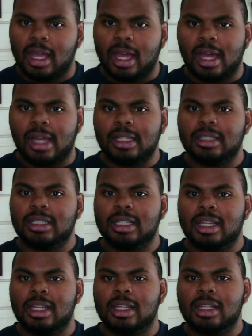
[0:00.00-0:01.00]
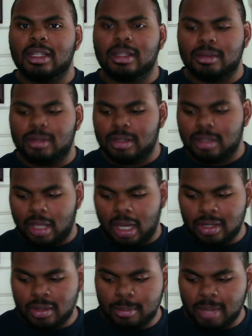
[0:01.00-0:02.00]

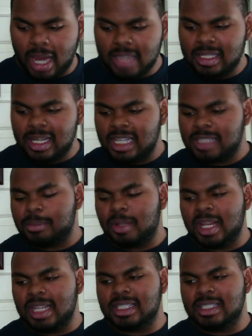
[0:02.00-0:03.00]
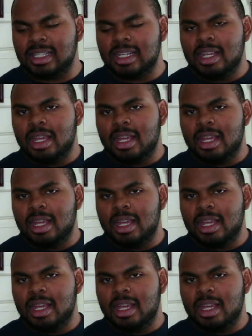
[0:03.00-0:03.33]
UMKC has placed